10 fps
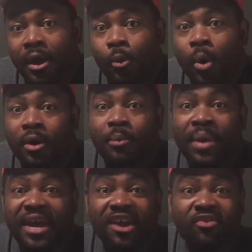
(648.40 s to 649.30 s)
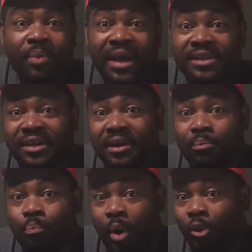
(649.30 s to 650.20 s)
Welcome back, everybody, to the
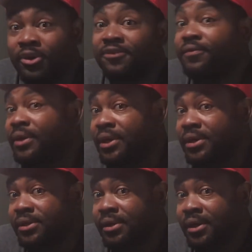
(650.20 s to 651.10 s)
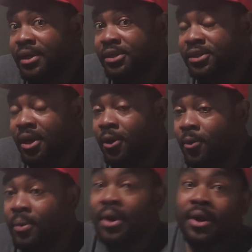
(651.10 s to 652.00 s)
bonus footage.
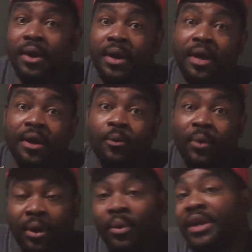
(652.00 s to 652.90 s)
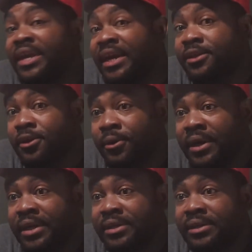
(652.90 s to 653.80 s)
So, what I want to get to
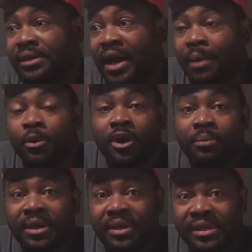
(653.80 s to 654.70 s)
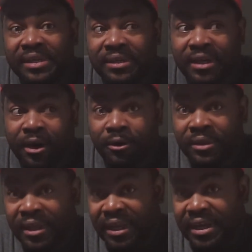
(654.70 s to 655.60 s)
is, I'm going to be sharing
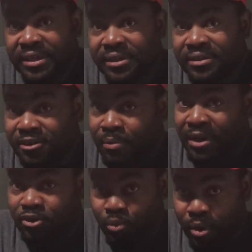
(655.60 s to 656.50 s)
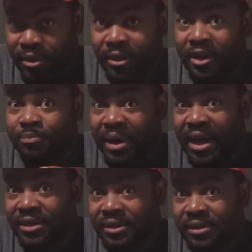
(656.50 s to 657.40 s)
the links to my two brother-in-law's
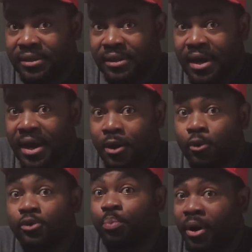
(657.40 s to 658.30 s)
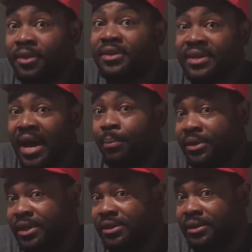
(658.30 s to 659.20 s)
pages who's part of this
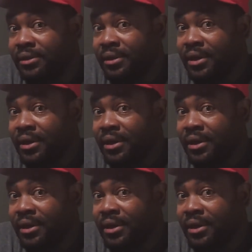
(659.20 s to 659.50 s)
competition.